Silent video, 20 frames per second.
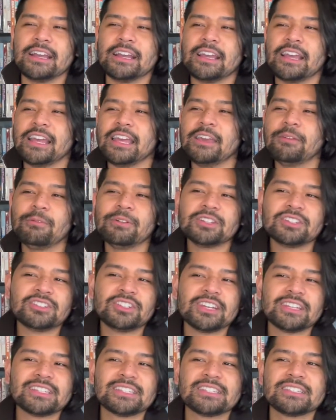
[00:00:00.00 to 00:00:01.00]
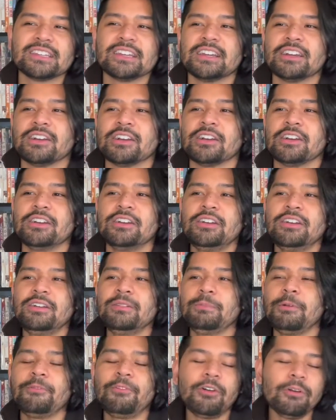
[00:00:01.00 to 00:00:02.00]
it was just, her
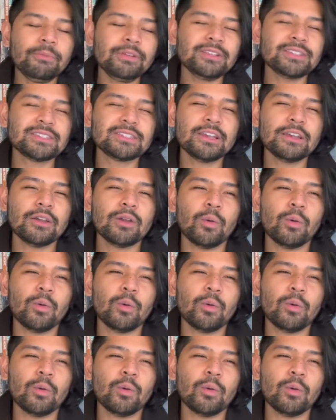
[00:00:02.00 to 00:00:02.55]
performance